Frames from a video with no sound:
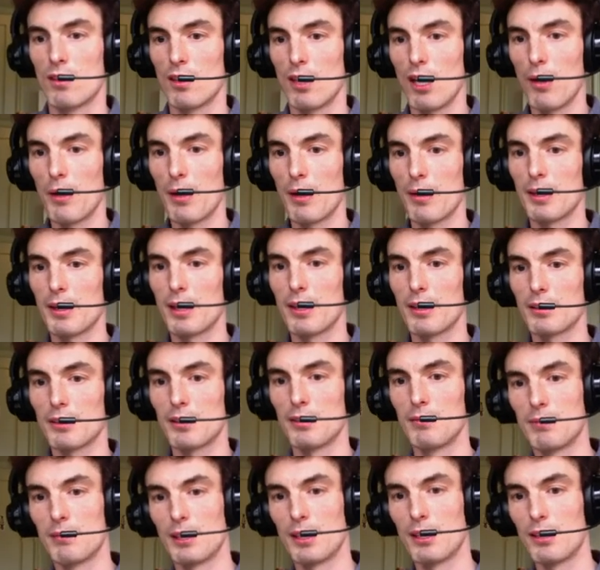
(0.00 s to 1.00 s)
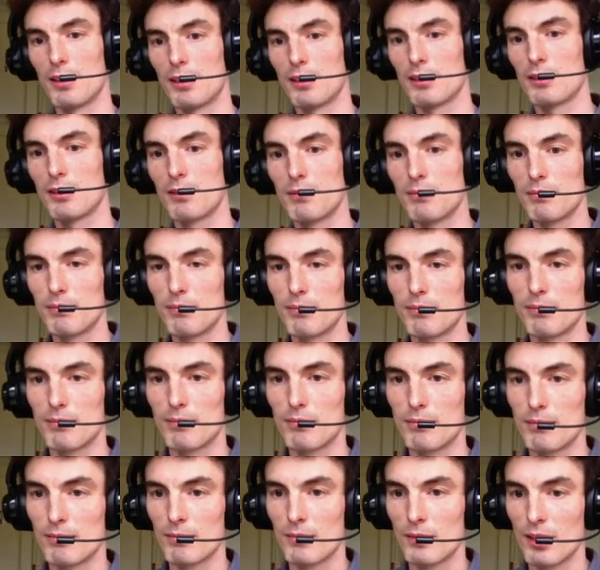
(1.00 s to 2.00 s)
Oh, here it is. Here it is.
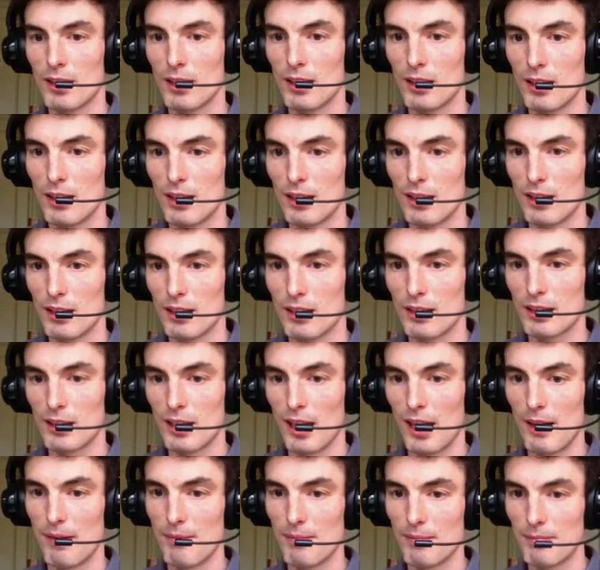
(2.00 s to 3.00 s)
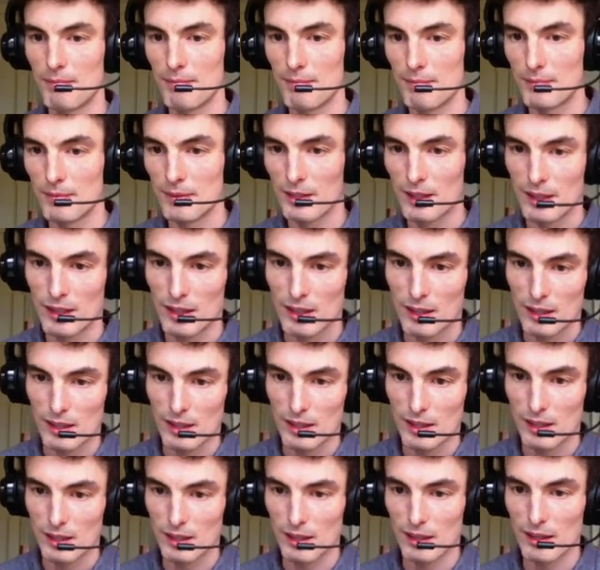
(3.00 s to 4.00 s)
Okay.
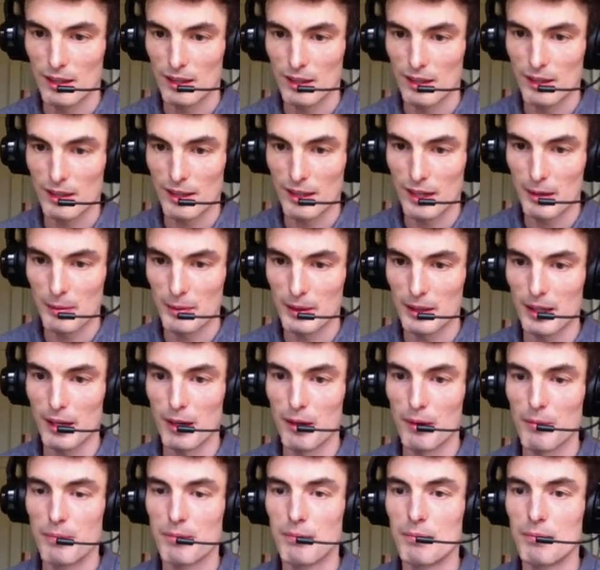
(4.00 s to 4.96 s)
There we go.